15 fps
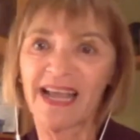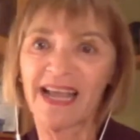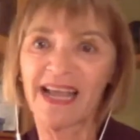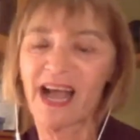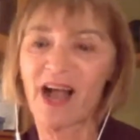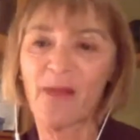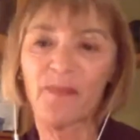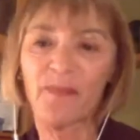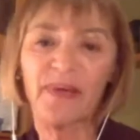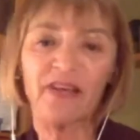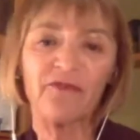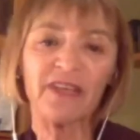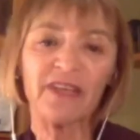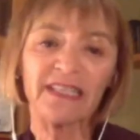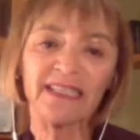uh, but
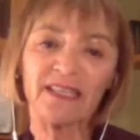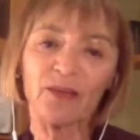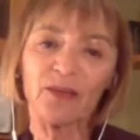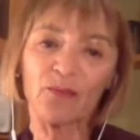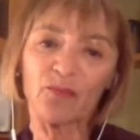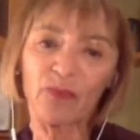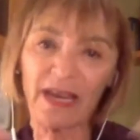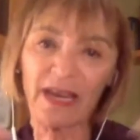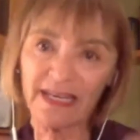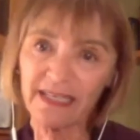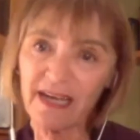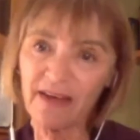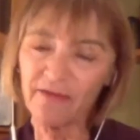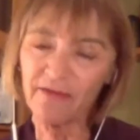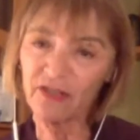if it's the right
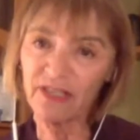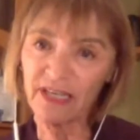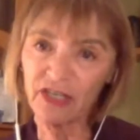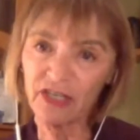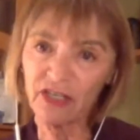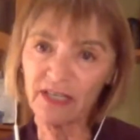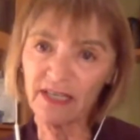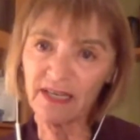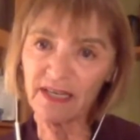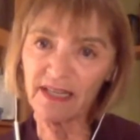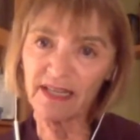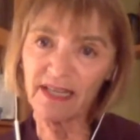conversation